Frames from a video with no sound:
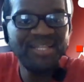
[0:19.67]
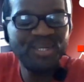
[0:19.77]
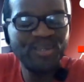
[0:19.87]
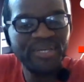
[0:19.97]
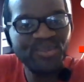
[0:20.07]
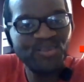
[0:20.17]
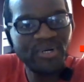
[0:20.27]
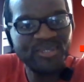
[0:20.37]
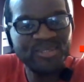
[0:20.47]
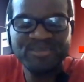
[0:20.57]
Hello, and
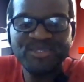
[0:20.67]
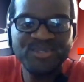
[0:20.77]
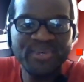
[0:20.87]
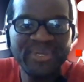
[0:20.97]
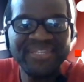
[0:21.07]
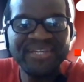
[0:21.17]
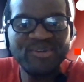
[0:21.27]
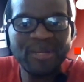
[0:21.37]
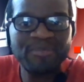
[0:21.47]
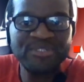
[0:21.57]
welcome to
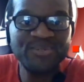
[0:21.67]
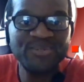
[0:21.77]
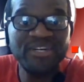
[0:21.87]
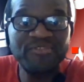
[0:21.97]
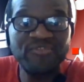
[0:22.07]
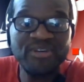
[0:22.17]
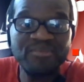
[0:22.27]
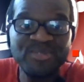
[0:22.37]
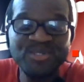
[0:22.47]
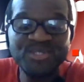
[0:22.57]
another episode of
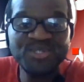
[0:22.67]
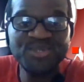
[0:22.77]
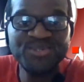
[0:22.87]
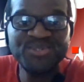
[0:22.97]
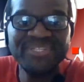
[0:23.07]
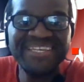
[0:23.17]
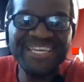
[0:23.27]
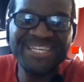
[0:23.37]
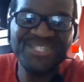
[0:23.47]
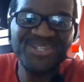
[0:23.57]
Musical
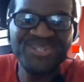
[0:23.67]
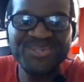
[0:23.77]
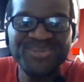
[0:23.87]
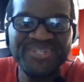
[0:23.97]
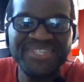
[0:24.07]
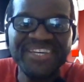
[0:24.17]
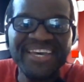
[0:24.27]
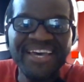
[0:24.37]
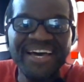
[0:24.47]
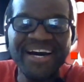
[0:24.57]
Interlude.
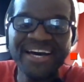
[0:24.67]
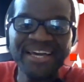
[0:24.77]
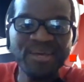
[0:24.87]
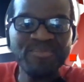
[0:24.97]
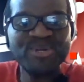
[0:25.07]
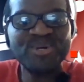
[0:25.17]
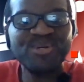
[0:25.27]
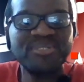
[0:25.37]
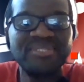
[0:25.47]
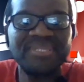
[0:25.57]
I am your
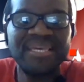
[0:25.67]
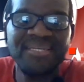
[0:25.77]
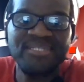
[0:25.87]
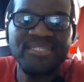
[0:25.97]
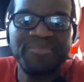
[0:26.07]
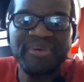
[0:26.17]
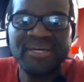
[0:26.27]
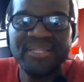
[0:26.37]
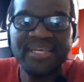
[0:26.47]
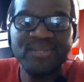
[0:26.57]
host, Casey
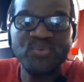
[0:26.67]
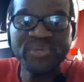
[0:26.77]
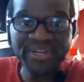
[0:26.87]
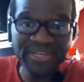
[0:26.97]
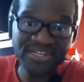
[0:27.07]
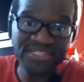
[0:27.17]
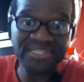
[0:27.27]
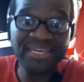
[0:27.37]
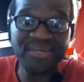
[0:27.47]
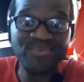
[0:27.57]
Bell, and we are here
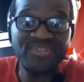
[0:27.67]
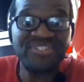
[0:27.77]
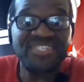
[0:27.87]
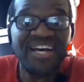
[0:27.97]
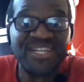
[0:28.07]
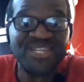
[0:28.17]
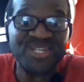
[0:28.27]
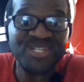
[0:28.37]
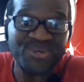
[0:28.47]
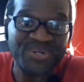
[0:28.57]
today with John
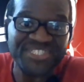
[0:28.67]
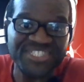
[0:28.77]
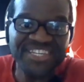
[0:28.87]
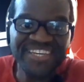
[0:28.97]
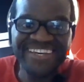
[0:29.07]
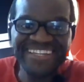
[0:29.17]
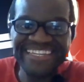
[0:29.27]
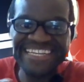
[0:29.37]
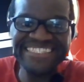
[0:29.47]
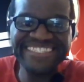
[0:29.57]
Dorsch.
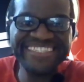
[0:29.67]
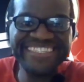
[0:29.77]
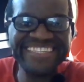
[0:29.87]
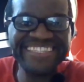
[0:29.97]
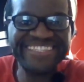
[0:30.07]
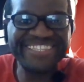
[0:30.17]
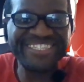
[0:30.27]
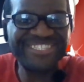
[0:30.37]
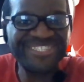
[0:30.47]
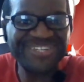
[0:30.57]
Let's get
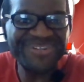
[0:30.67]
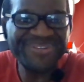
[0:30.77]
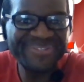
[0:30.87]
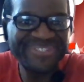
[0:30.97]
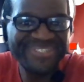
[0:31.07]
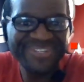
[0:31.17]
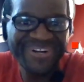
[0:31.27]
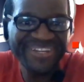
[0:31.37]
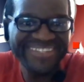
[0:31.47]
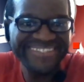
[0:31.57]
this show
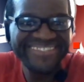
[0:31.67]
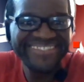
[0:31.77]
started.